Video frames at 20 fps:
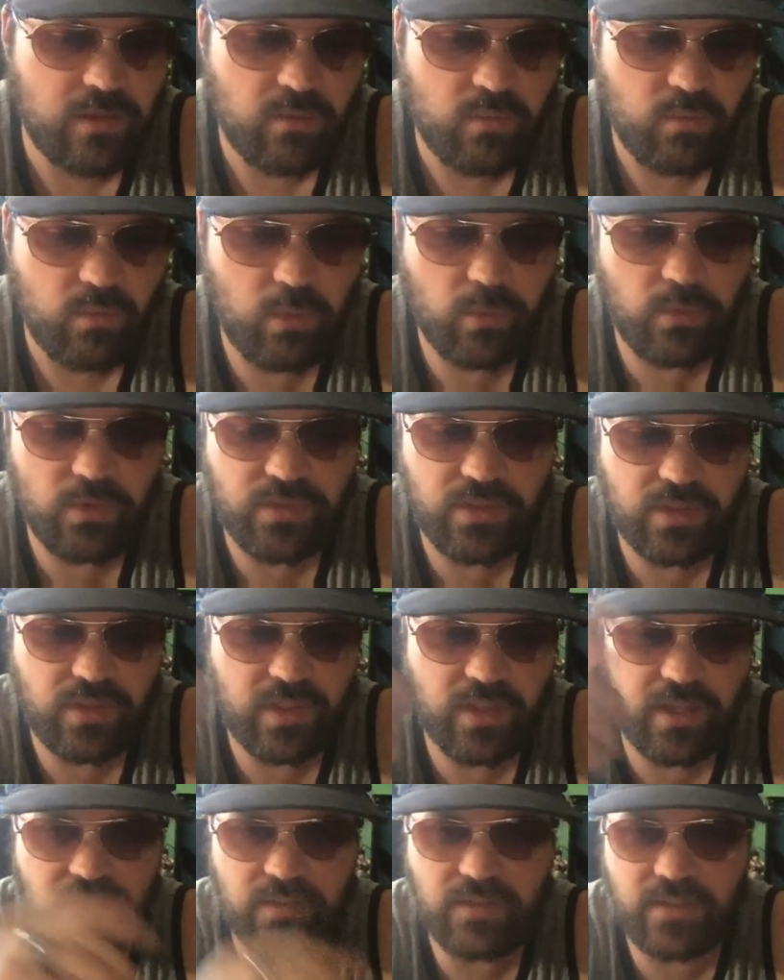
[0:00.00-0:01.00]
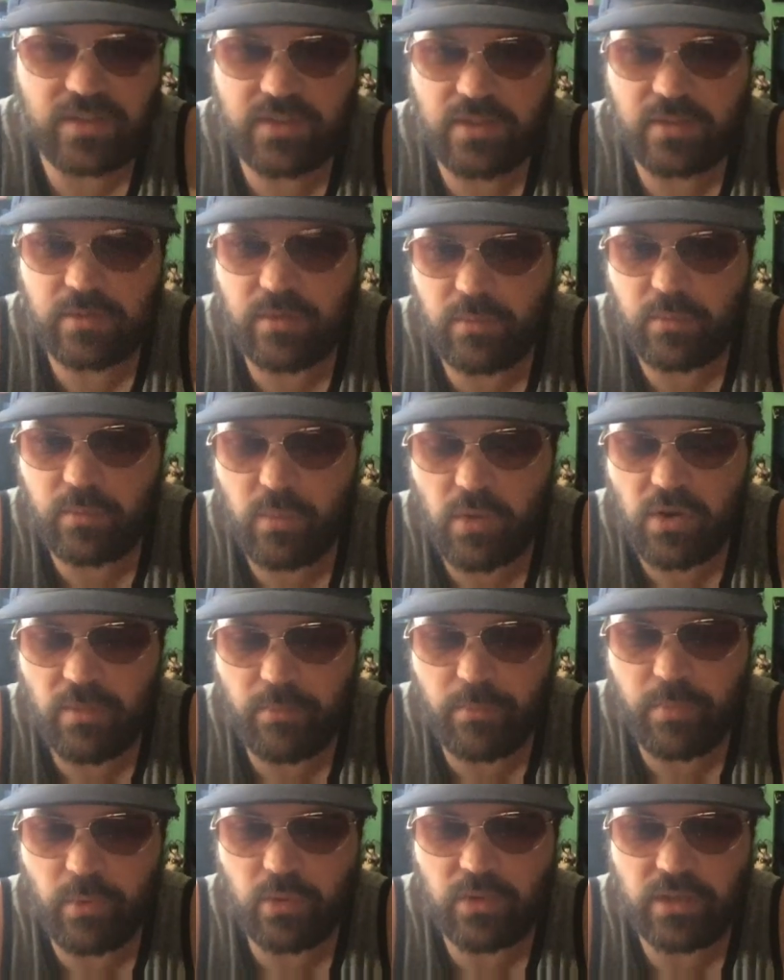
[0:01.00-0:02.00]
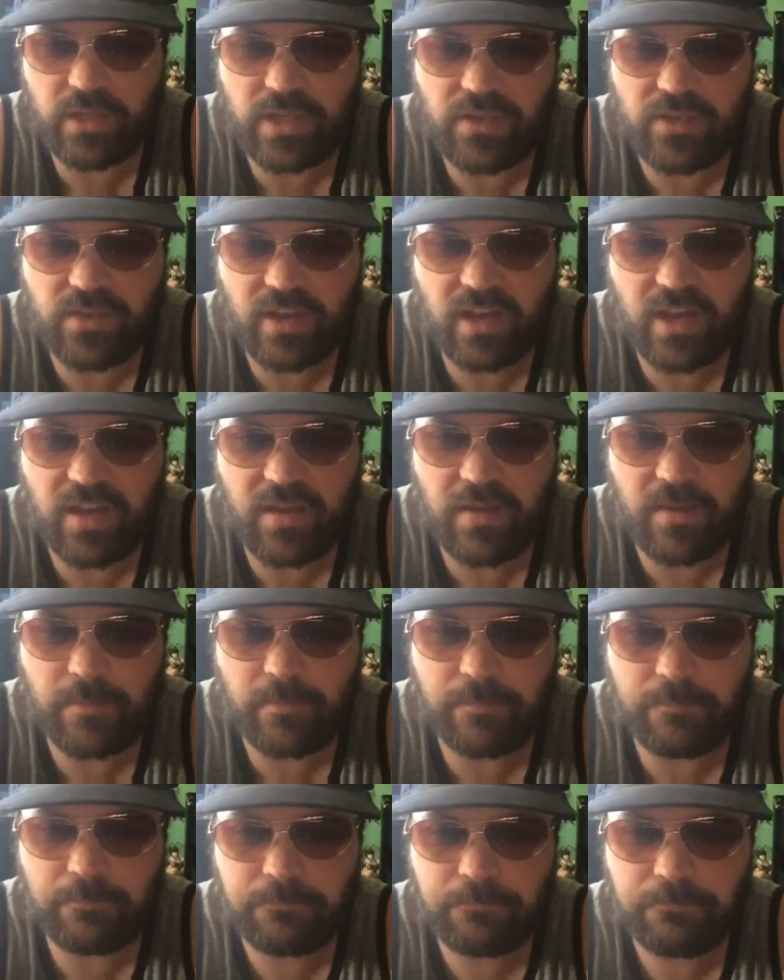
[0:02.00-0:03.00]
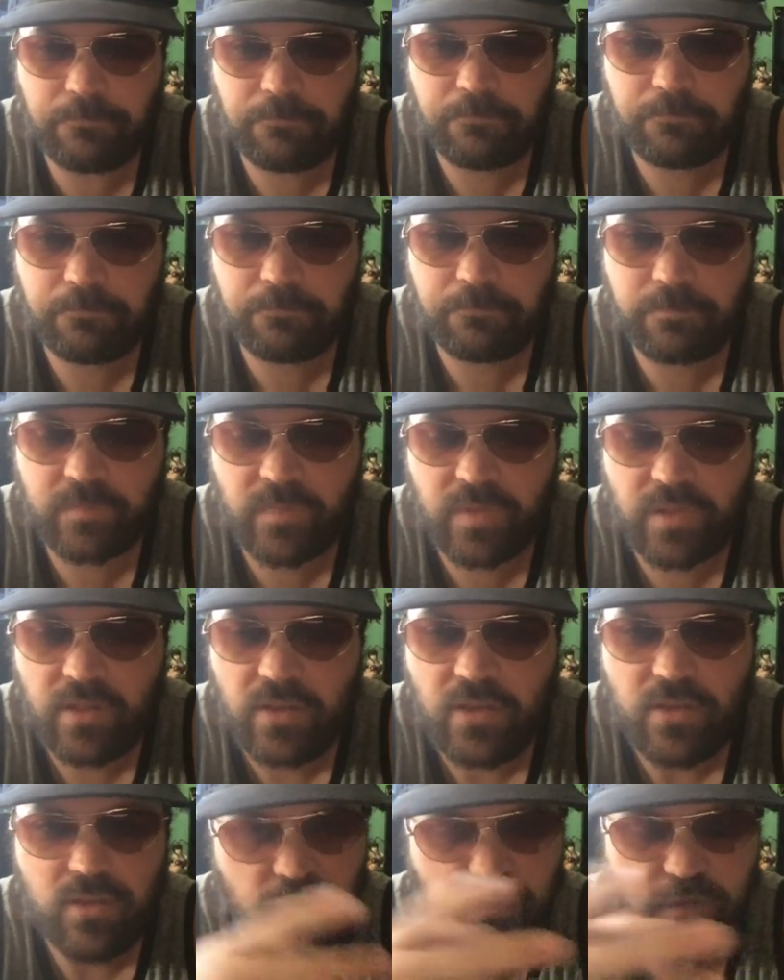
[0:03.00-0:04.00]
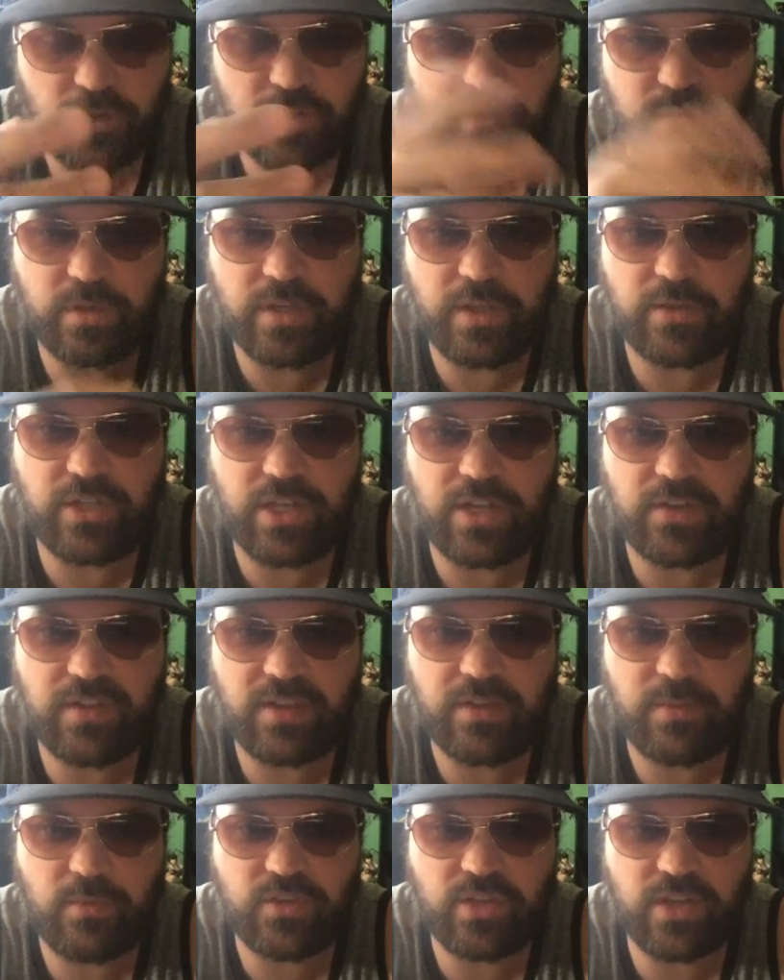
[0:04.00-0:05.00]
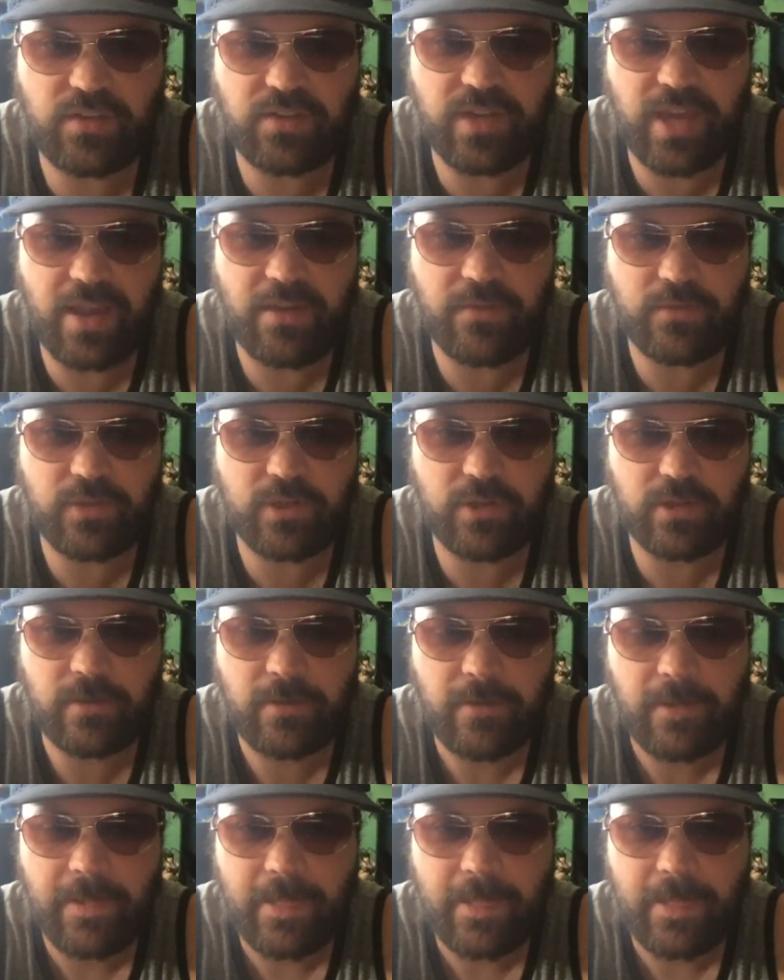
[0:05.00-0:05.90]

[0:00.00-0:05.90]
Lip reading: was it, the one of the bullies, the first one he was chasing after.